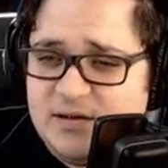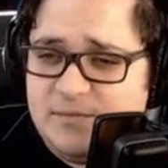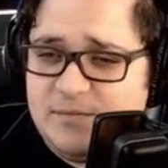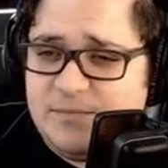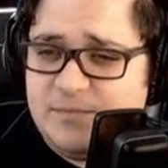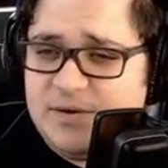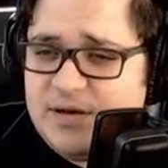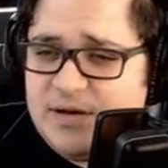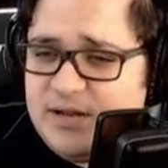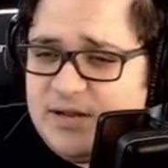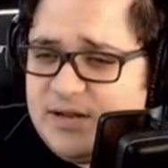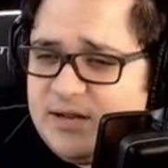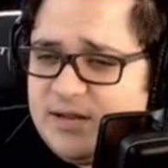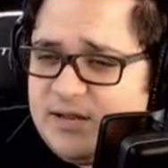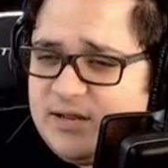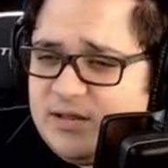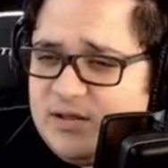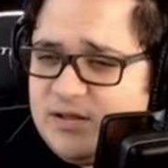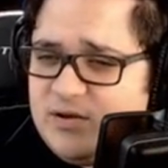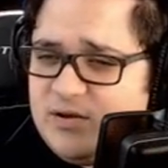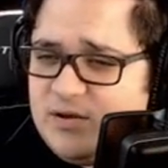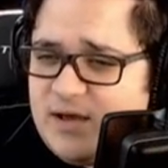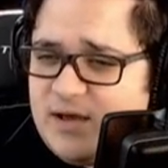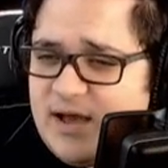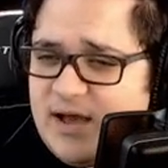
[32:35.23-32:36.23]
but
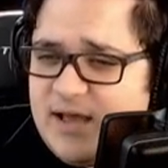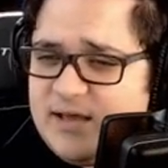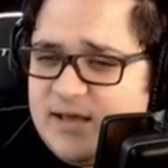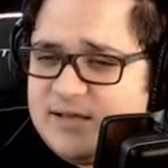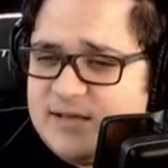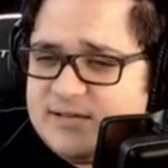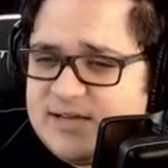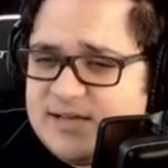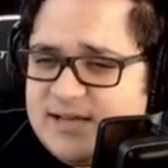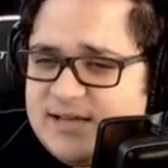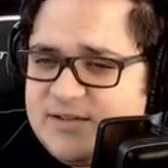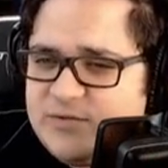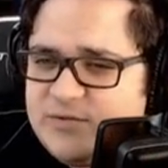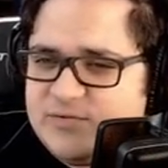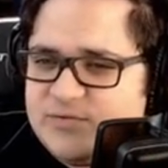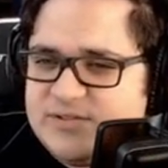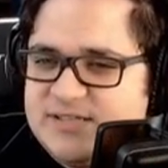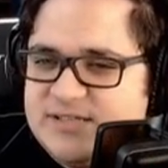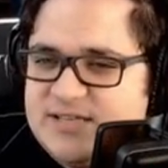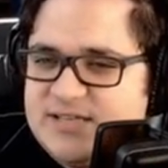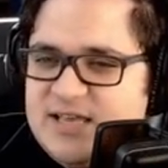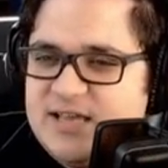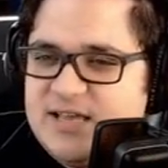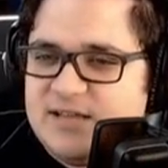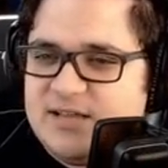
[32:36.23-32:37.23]
he, I, I don't
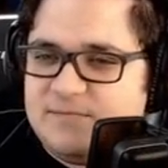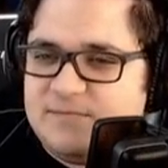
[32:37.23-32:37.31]
see it